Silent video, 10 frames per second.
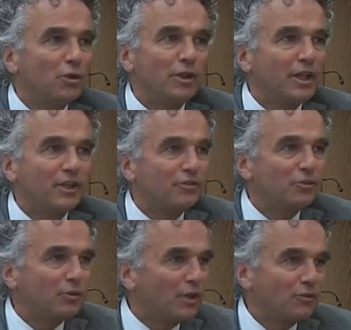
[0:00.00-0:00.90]
need oil and
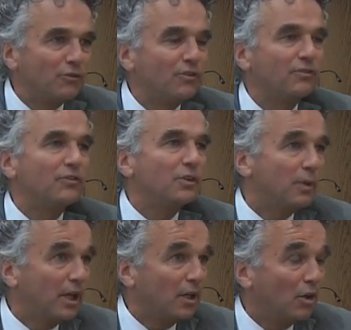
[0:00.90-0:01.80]
gas in two thousand
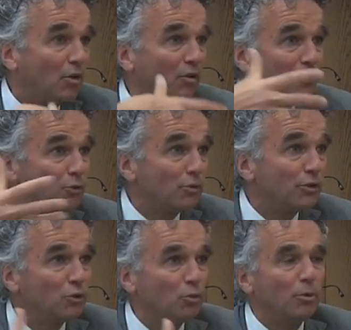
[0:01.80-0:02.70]
fifty, we can go over to
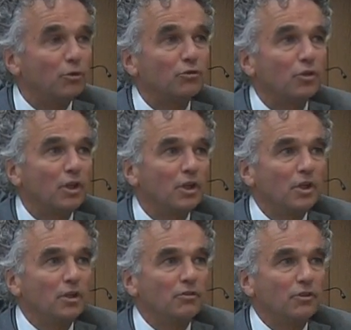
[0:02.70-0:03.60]
renewables.
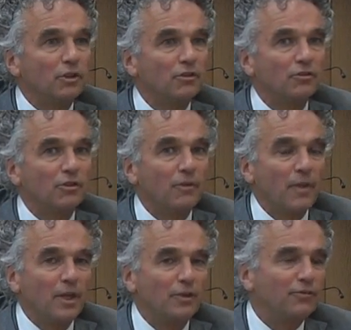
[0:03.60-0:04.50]
So that's uh,
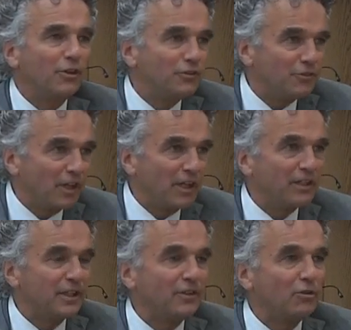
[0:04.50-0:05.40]
it's very
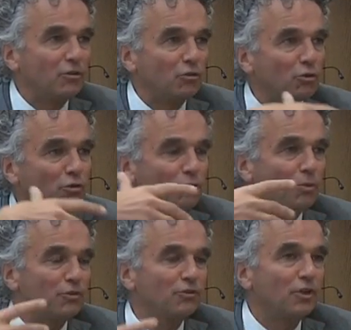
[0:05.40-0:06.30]
telling that our
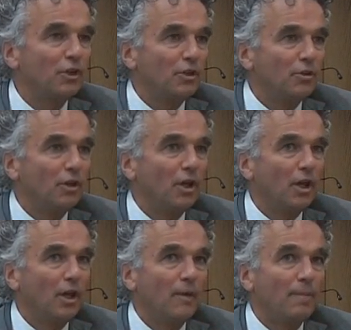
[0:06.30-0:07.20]
resolution was
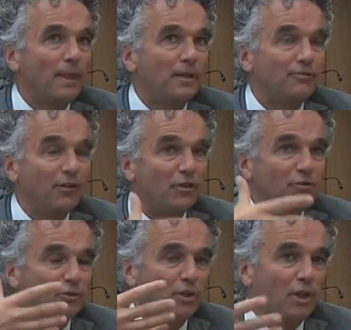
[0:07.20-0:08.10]
um,
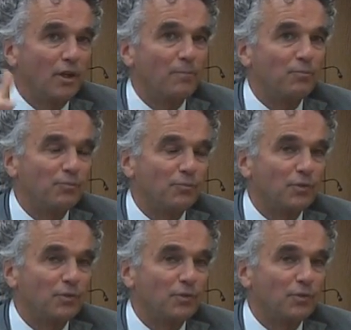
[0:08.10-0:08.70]
advised, uh,